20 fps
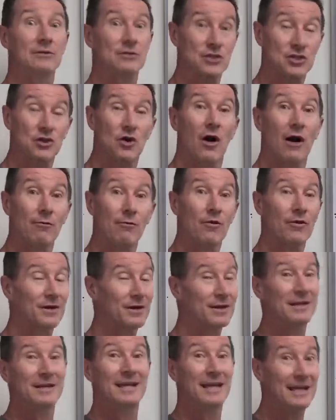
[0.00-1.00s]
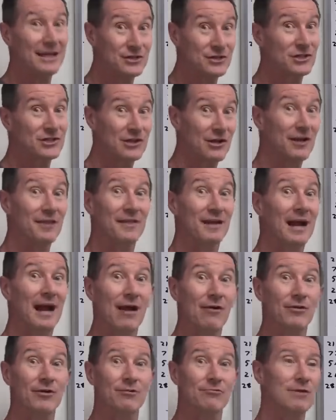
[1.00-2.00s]
skyrocketing here just like they
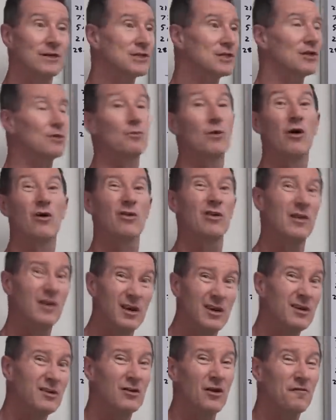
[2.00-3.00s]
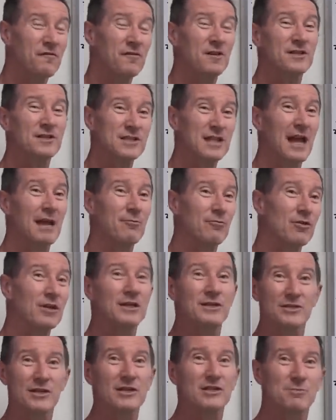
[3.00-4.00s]
are in the rest of the world. Not for the same
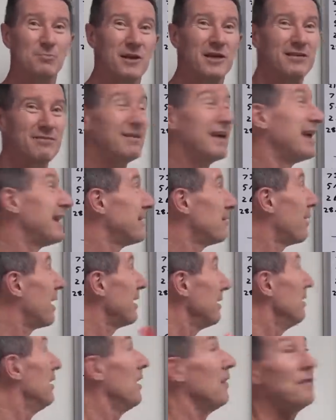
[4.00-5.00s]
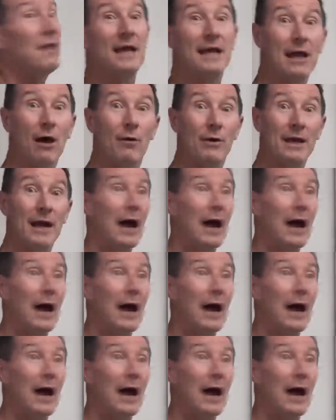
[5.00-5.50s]
reasons, but anyway, they're going